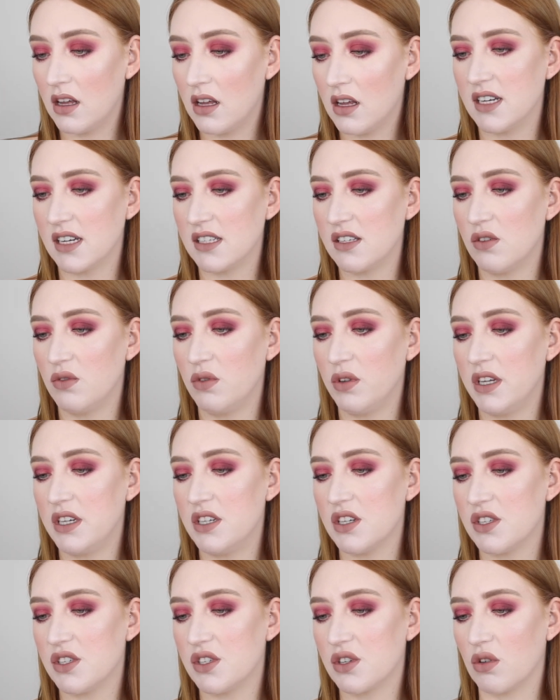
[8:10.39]
It doesn't really
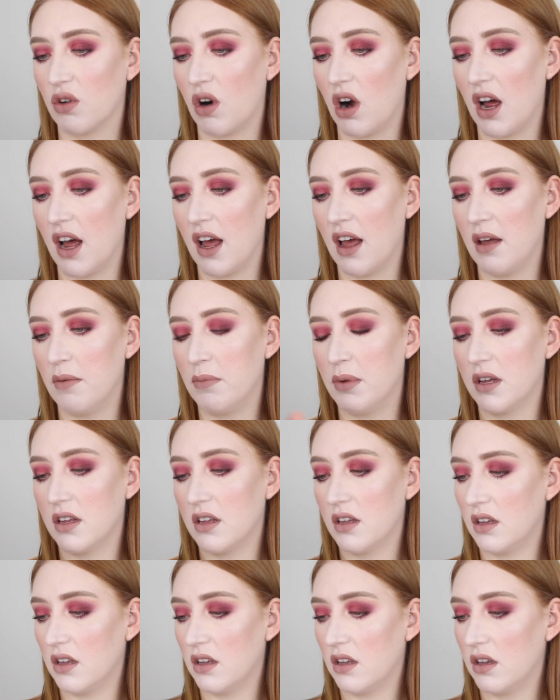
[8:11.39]
describe
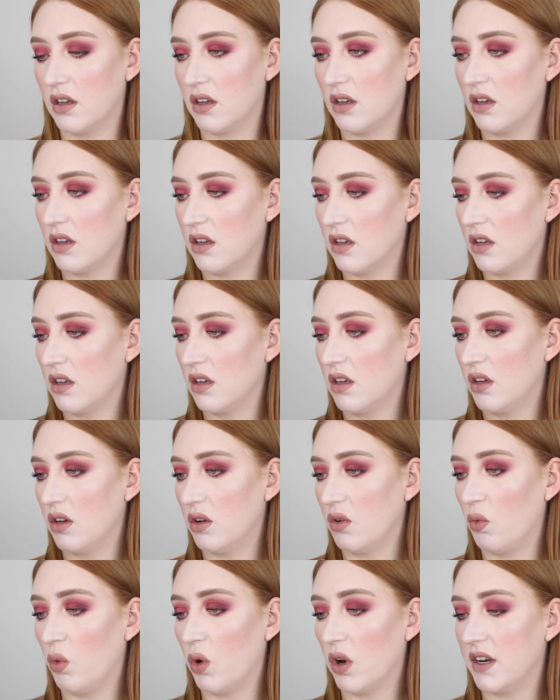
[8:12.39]

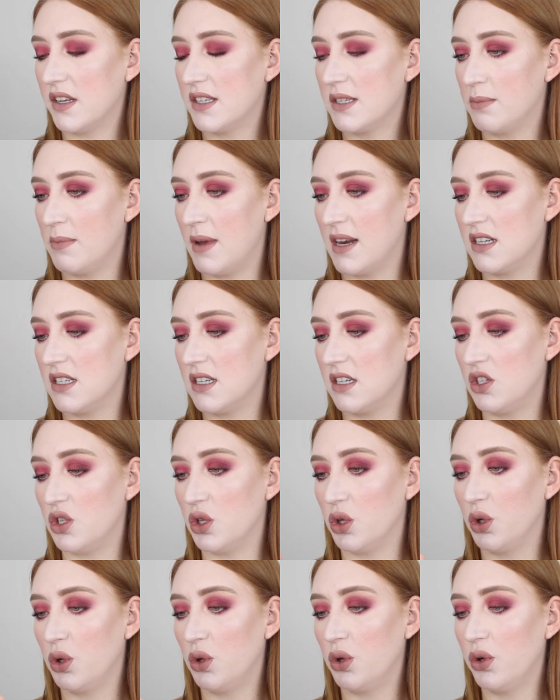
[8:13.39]
what it's meant to
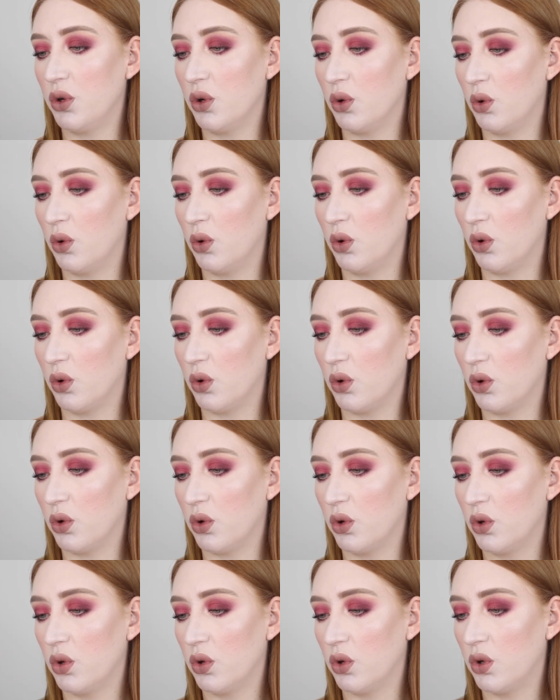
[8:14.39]
do
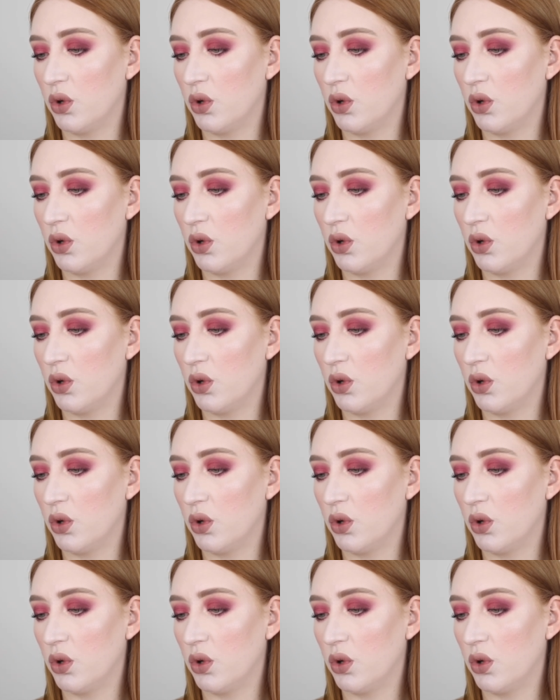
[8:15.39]
or